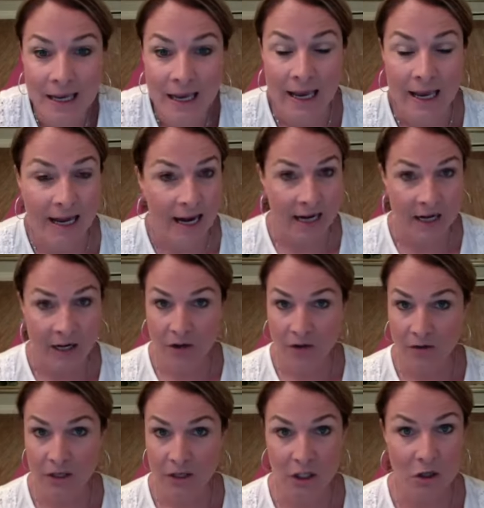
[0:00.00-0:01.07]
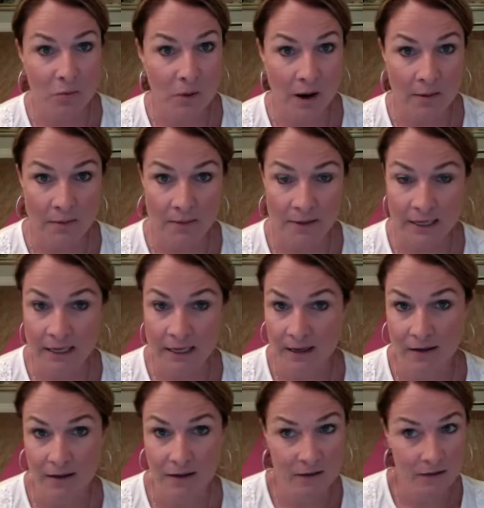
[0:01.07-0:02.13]
And I know that you probably,
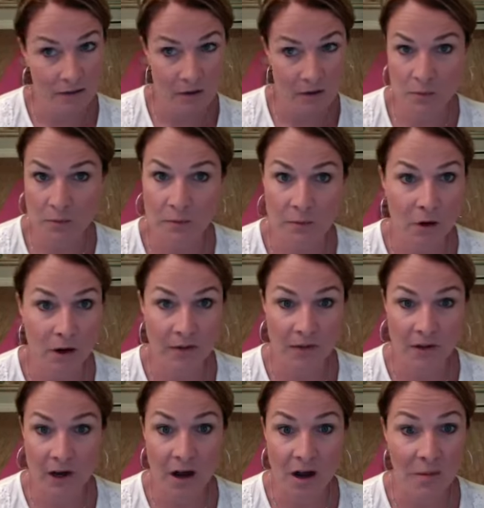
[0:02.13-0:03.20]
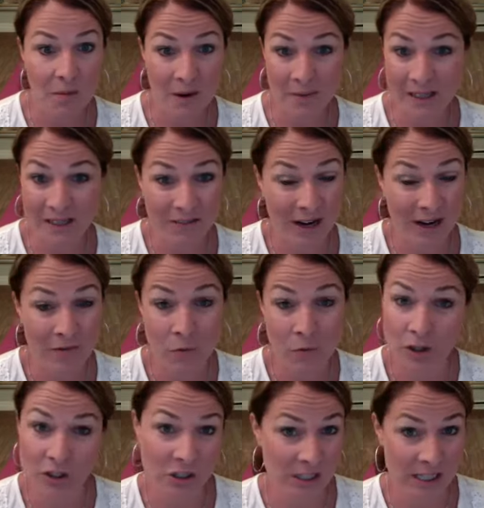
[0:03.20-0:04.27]
those people on the call probably even have
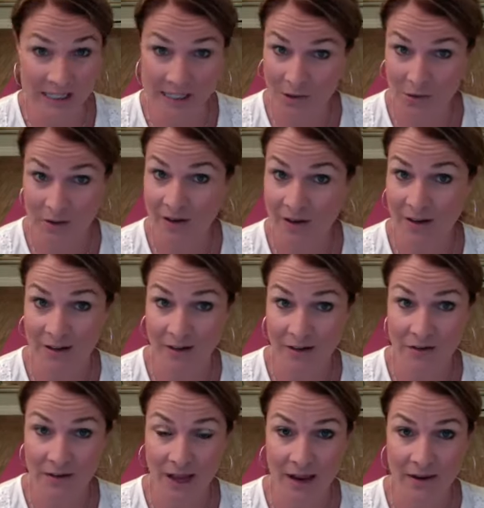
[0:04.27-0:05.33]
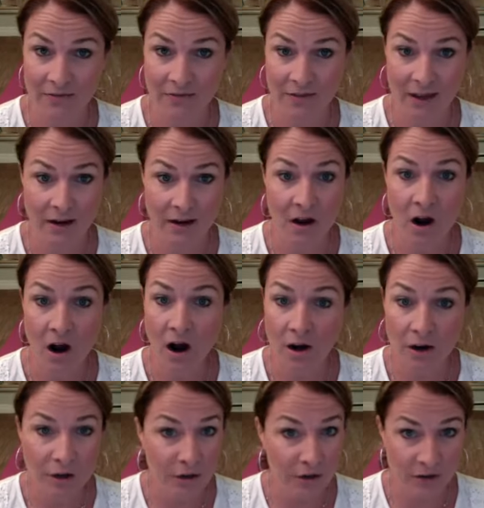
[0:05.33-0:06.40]
worse things going on in their life and
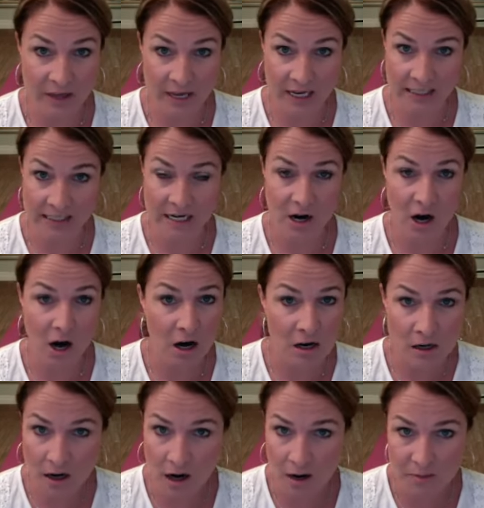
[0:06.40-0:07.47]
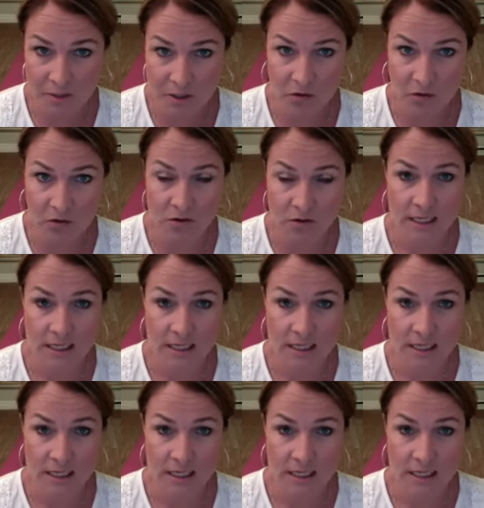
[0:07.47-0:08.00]
harder things and harder obstacles.